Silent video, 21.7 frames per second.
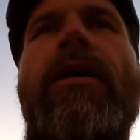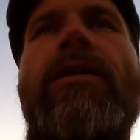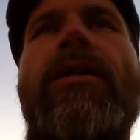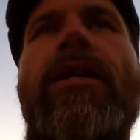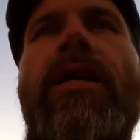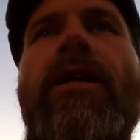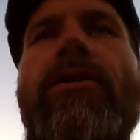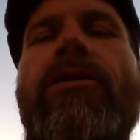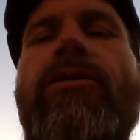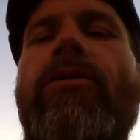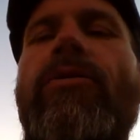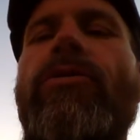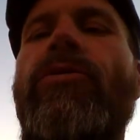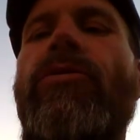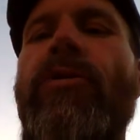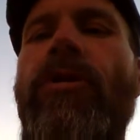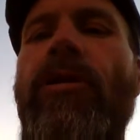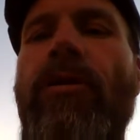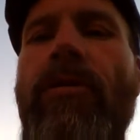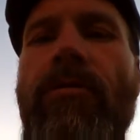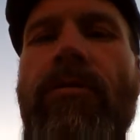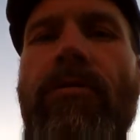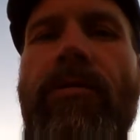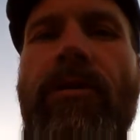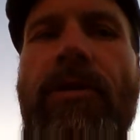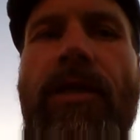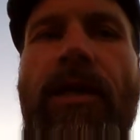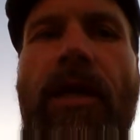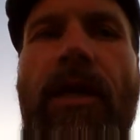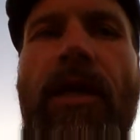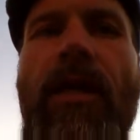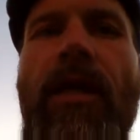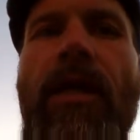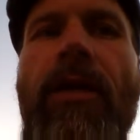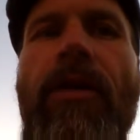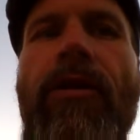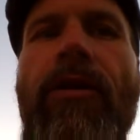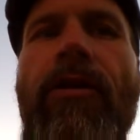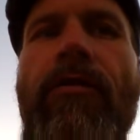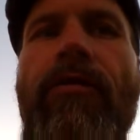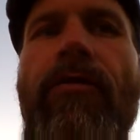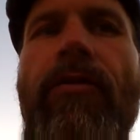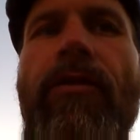take social cues
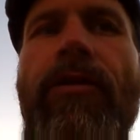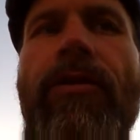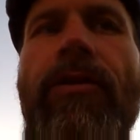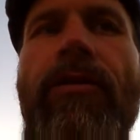and therefore